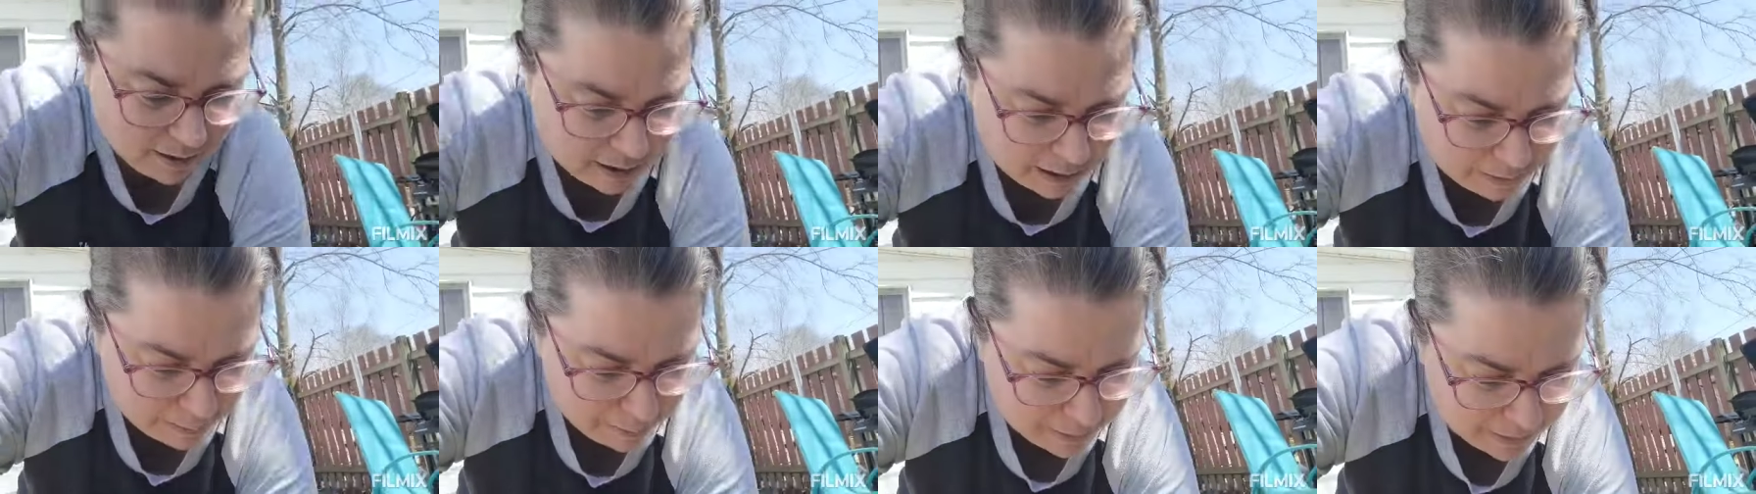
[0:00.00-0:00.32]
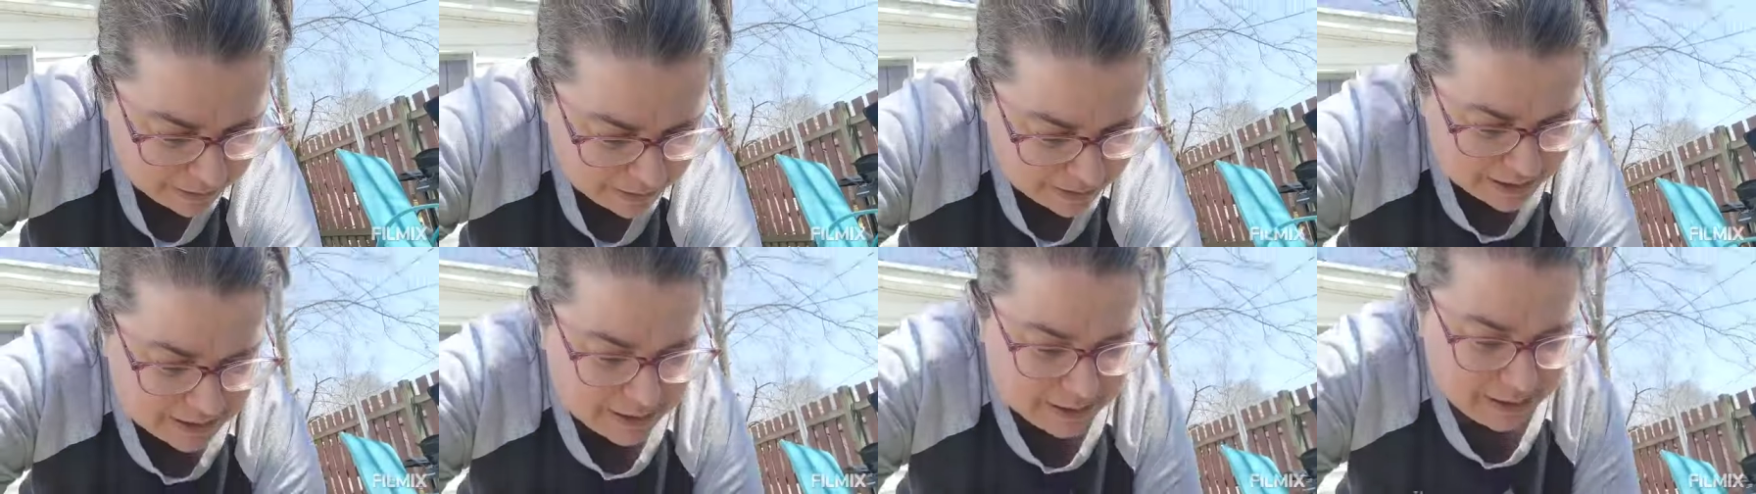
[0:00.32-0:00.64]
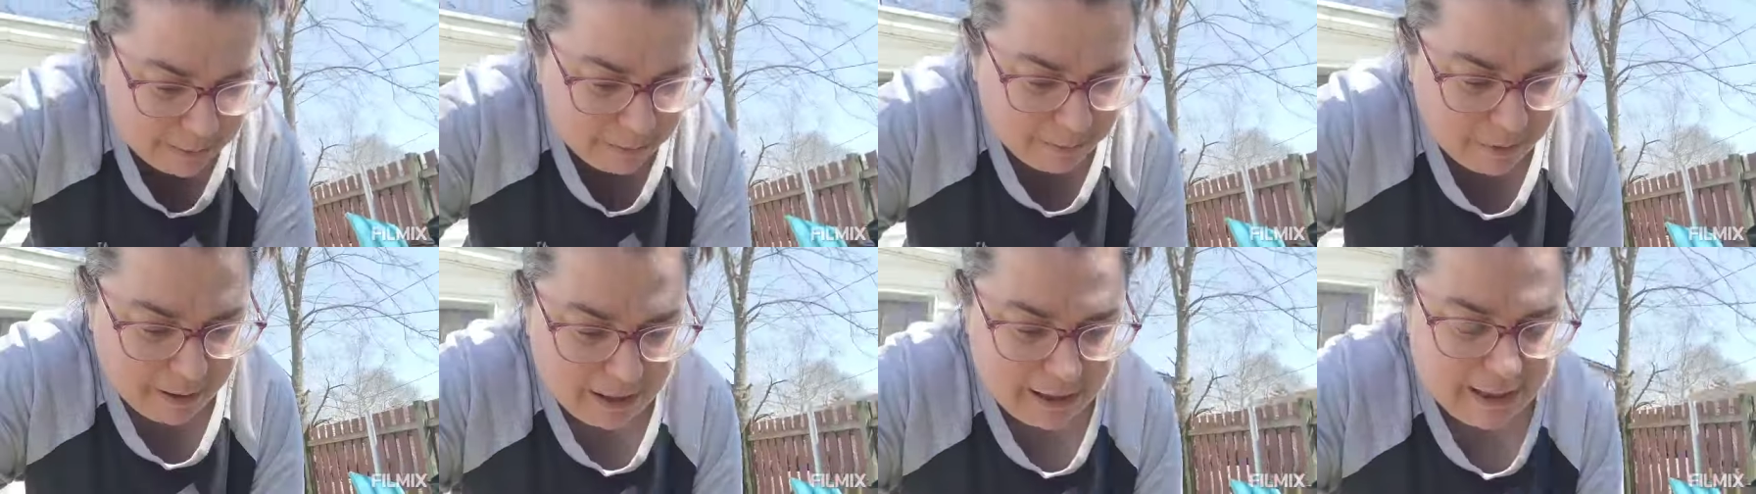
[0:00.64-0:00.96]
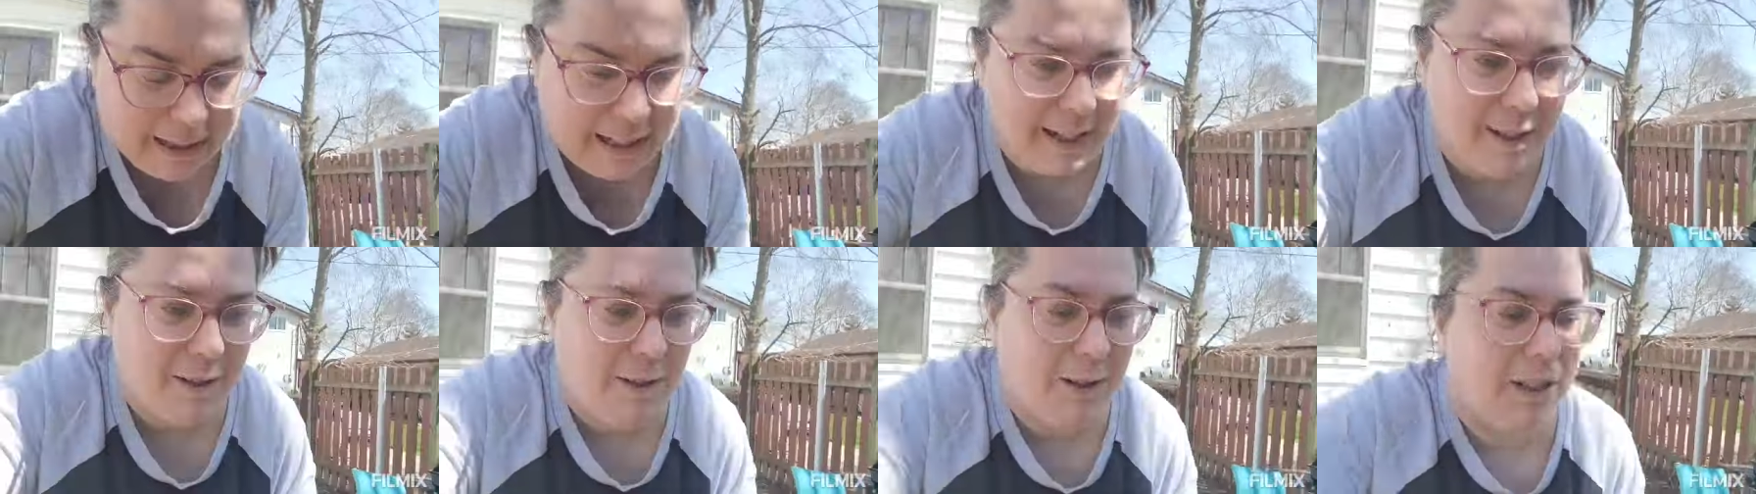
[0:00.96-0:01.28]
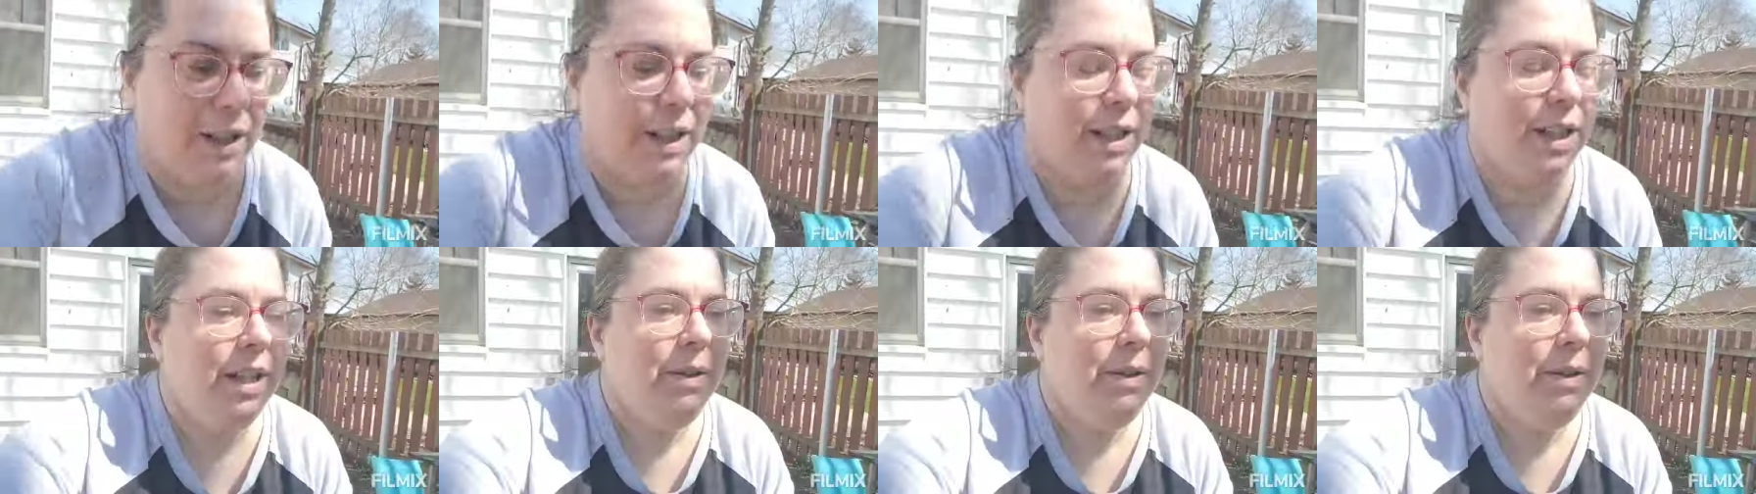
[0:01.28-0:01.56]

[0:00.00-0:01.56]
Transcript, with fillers: gonna pick this up right now.